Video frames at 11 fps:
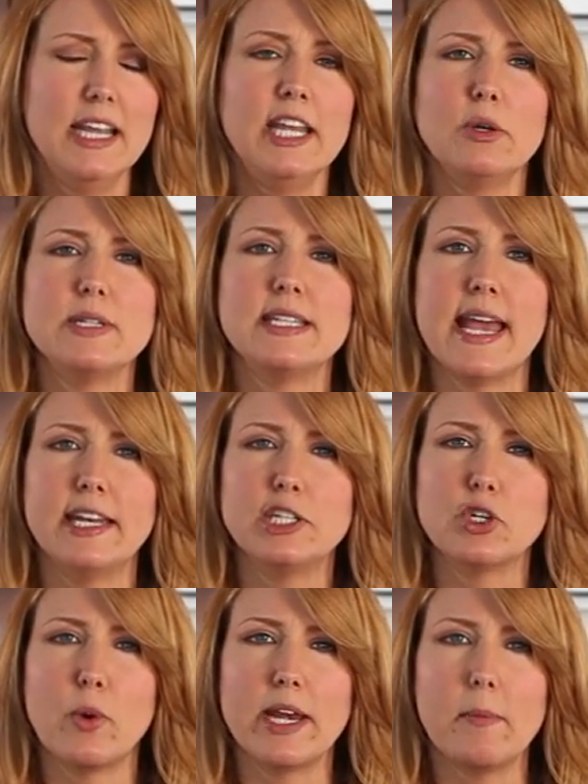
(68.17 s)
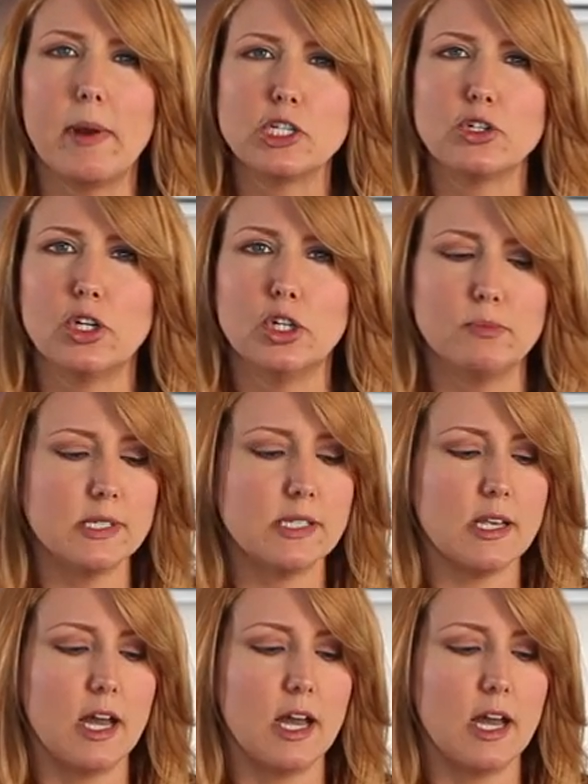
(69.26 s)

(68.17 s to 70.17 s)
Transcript: you know, 10 to 20 mushrooms.